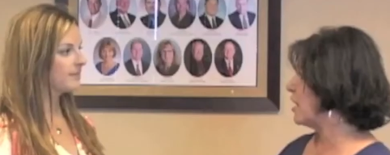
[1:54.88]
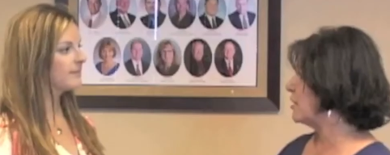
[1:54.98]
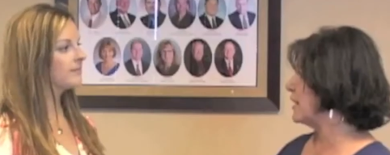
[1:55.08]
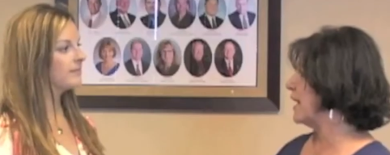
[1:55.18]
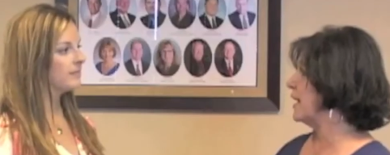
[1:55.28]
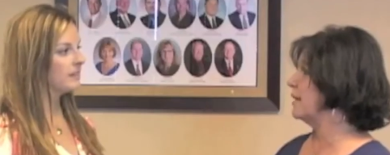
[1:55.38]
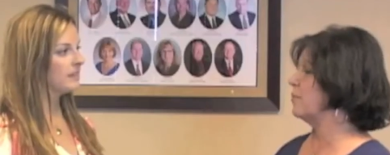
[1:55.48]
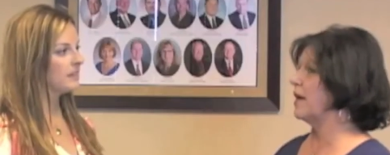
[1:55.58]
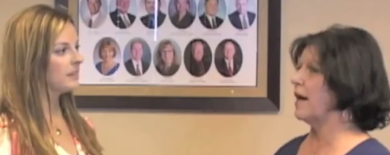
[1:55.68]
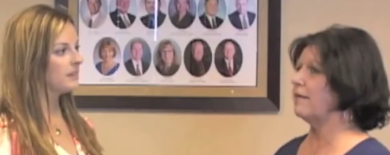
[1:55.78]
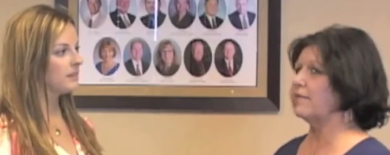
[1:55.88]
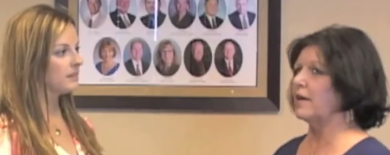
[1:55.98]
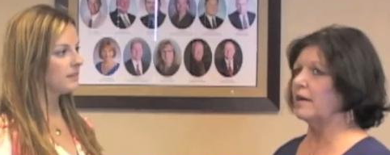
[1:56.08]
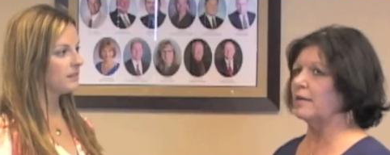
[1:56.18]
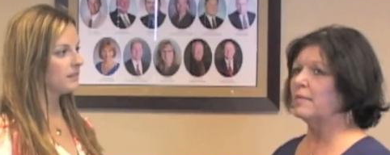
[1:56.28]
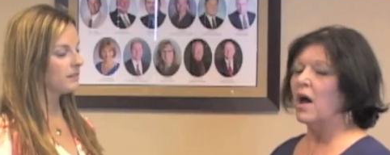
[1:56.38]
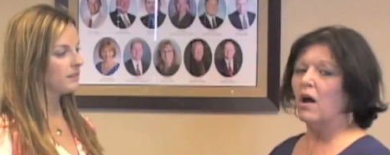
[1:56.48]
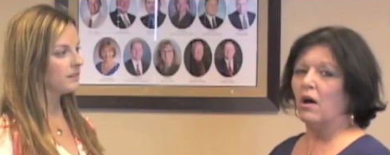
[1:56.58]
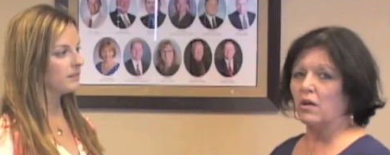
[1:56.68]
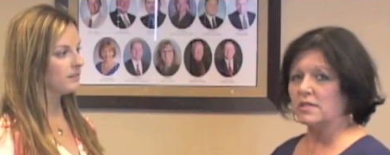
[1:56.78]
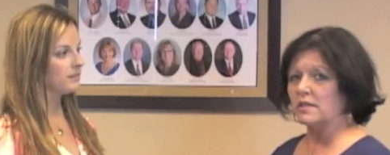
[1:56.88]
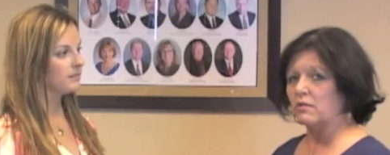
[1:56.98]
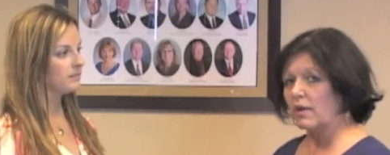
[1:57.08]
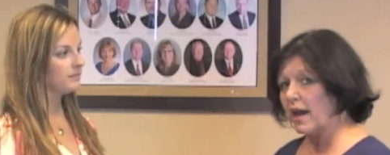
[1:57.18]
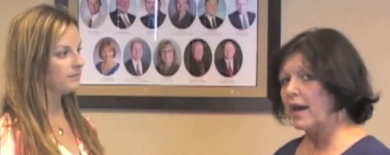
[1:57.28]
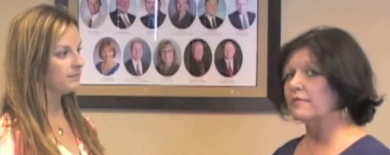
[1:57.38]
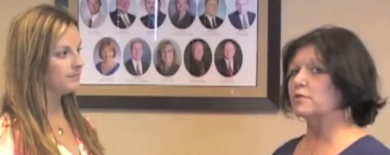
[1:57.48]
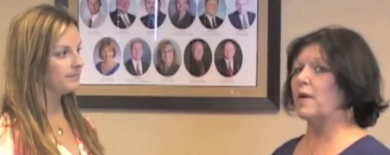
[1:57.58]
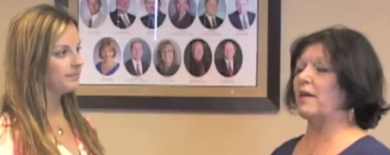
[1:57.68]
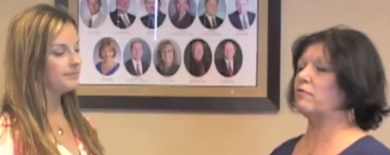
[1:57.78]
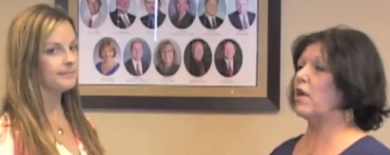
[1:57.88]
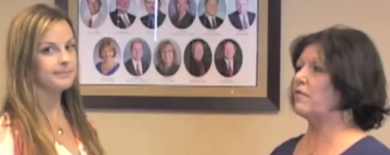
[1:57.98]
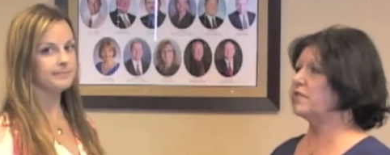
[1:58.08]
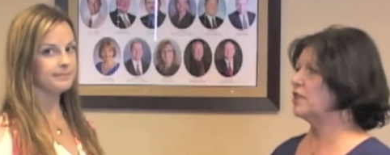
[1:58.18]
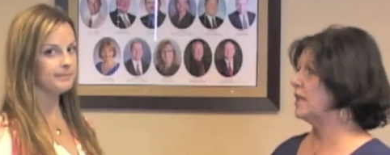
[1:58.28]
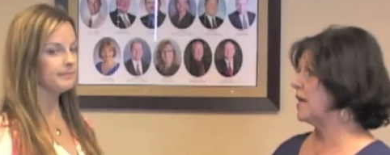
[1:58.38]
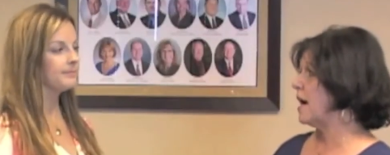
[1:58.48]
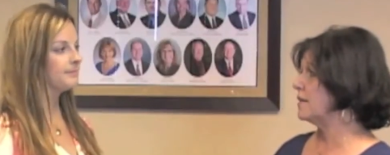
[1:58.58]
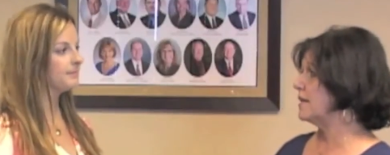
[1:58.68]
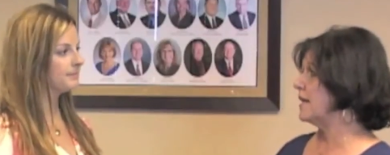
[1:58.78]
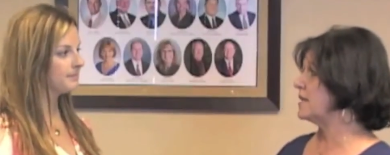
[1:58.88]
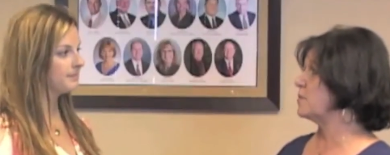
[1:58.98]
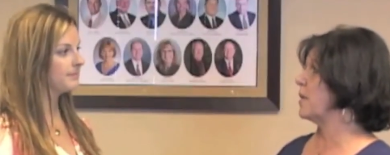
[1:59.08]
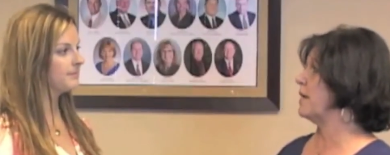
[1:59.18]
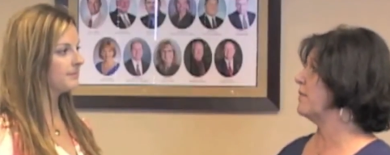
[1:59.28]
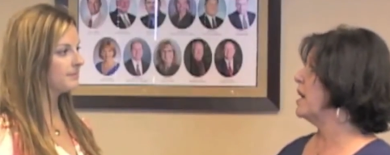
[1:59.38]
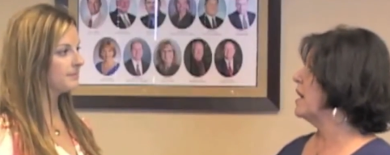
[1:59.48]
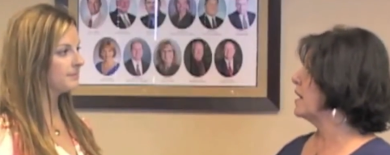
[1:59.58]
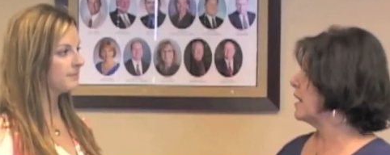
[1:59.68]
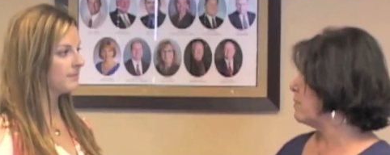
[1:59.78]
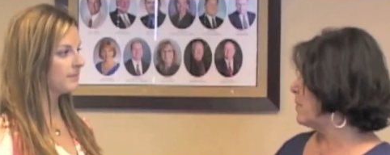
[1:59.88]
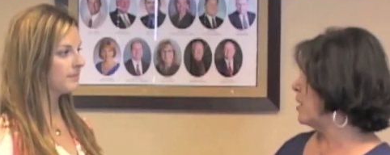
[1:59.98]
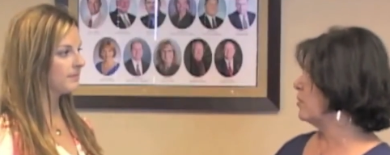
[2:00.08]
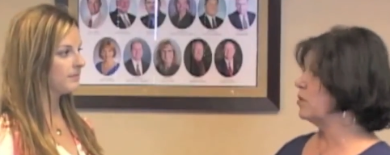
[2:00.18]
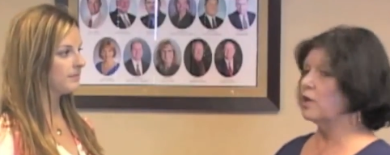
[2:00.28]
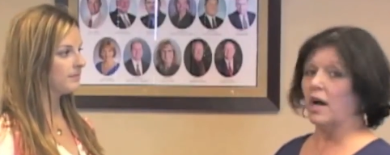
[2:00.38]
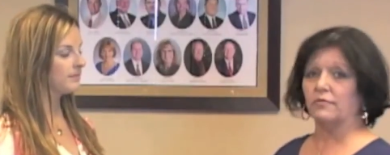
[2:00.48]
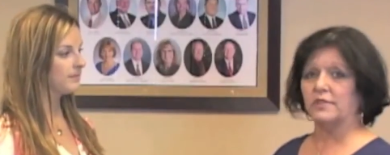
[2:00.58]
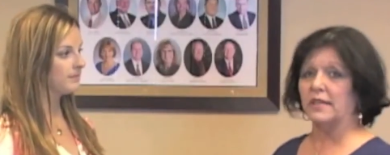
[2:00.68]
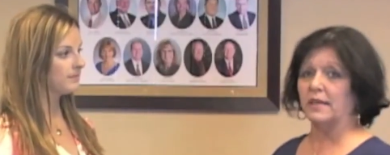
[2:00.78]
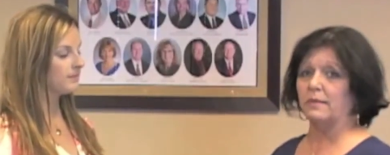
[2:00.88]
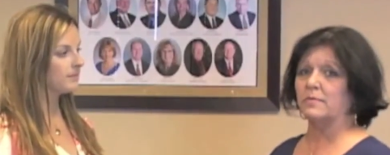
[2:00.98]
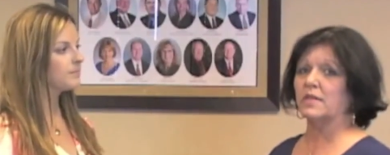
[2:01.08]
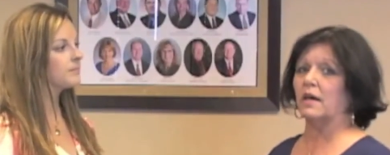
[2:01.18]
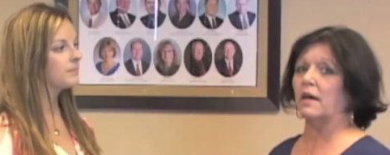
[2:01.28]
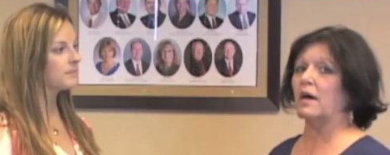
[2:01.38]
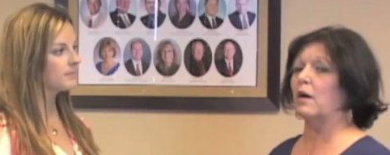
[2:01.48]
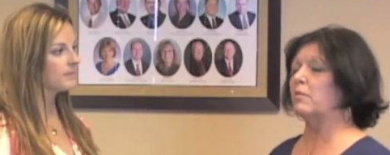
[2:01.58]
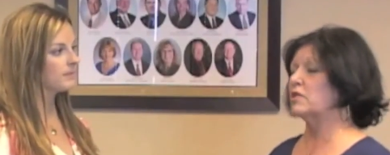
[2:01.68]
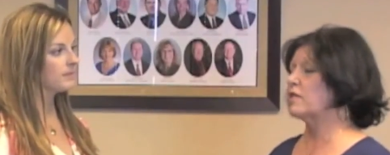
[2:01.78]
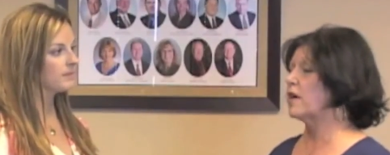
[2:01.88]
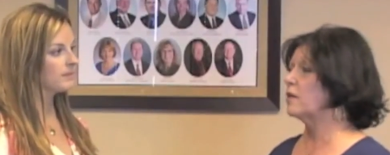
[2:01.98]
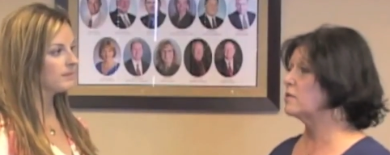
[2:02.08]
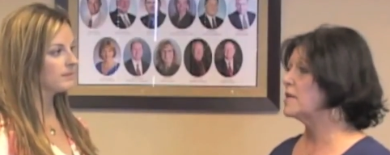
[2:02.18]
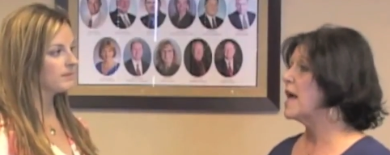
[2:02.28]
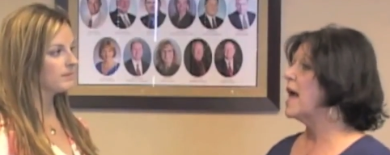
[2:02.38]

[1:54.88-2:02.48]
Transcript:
Speaker 1: all day. We have uh, arts and crafts. We have crawfish eating contests. We have gumbo cook-off teams, uh, a whole bunch of those.